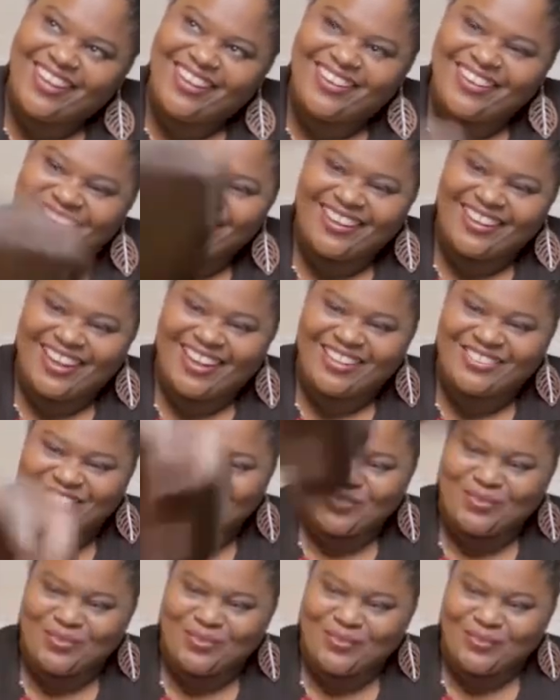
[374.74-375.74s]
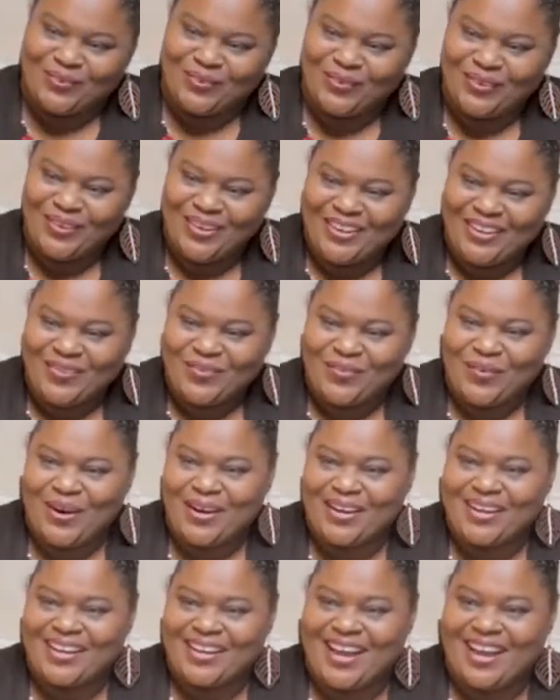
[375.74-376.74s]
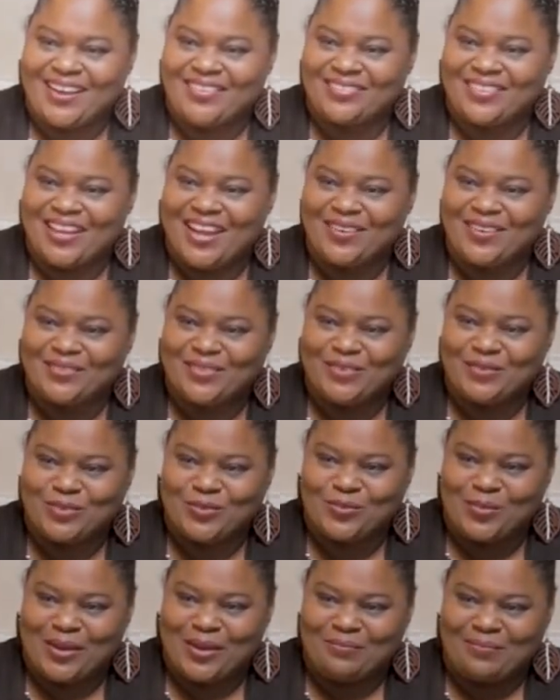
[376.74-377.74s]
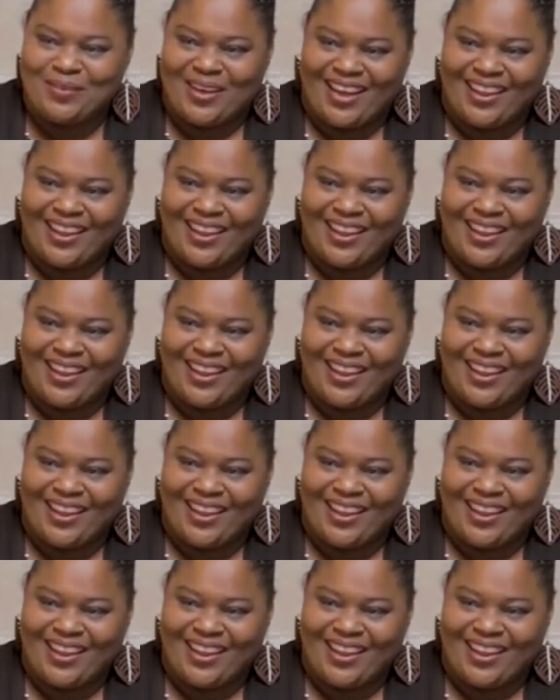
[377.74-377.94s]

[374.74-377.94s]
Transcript: Look at you. Working out things, doing sweat.